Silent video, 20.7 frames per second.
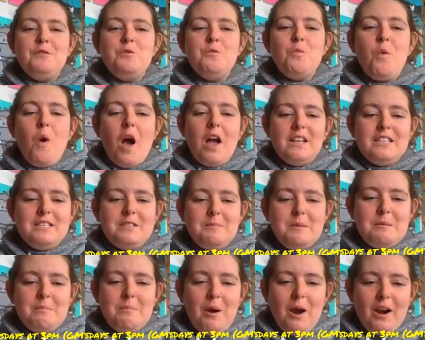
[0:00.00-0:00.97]
If you want to
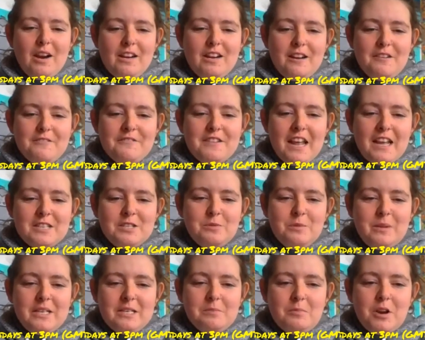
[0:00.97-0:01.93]
be part of next
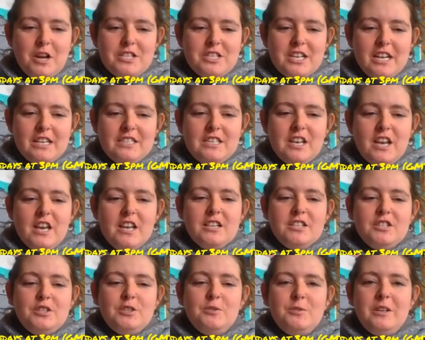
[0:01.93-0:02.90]
week's project,
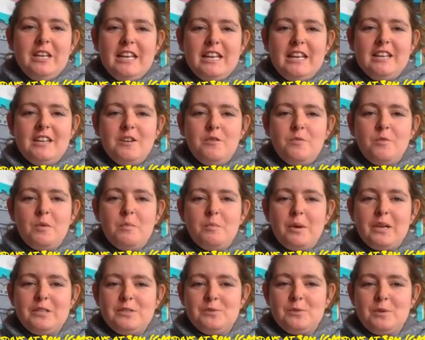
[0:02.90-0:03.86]
tune in. We'll
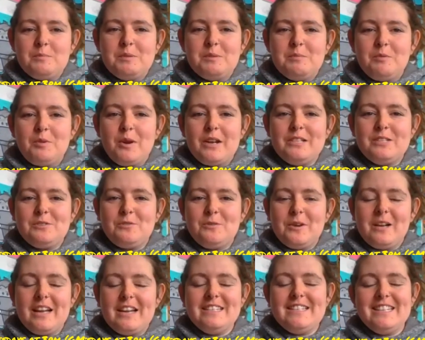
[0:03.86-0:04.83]
brainstorm some great
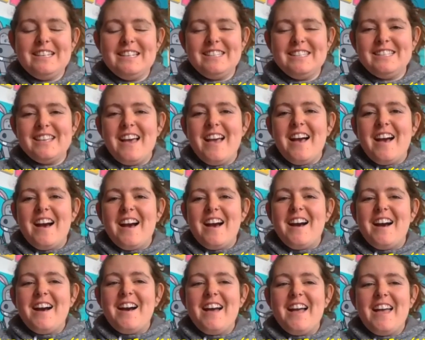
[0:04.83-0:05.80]
story ideas,
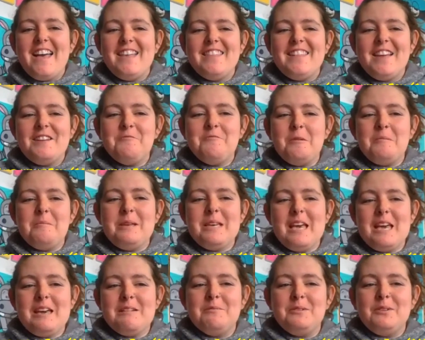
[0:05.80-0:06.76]
uh, and then we'll
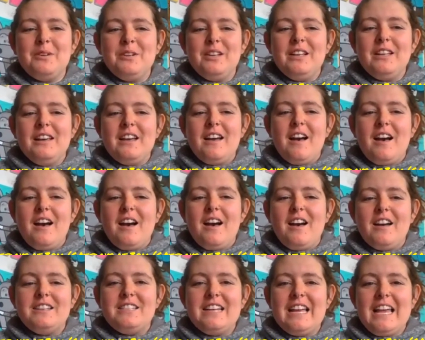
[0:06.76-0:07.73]
be able
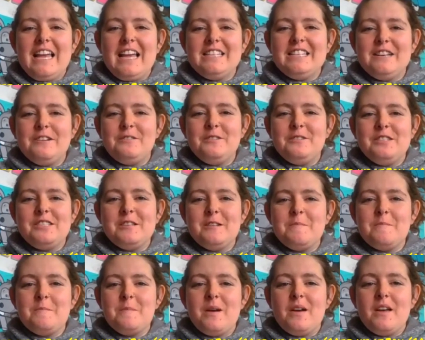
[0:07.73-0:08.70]
uh, to hand out
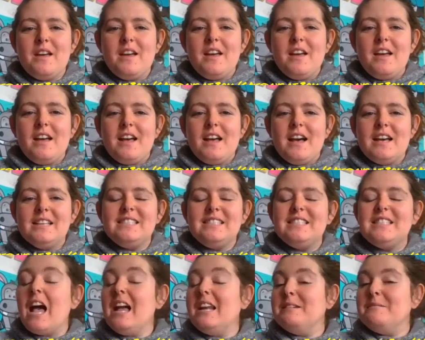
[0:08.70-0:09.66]
some
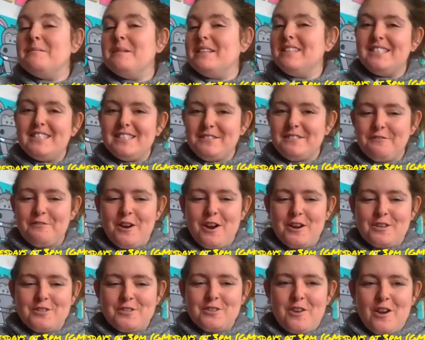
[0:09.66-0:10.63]
assignments for
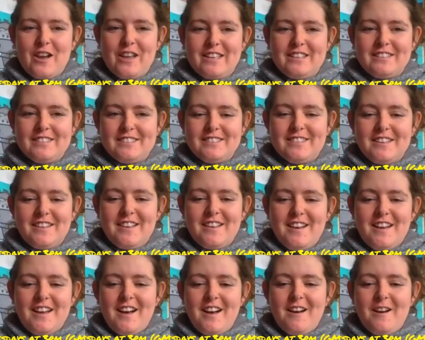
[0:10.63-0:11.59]
our drawings.
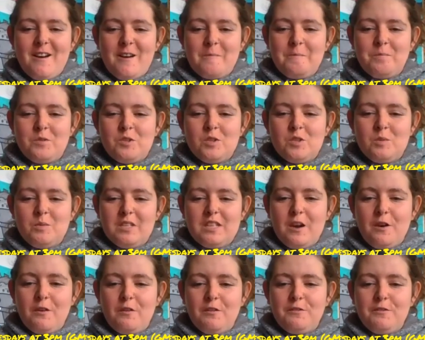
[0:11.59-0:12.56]
Um, so
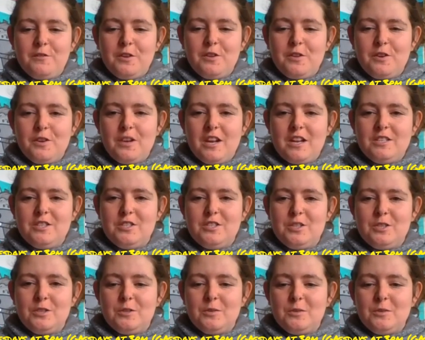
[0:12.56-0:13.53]
without further
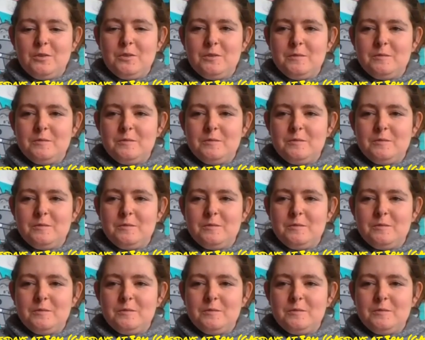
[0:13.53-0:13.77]
ado,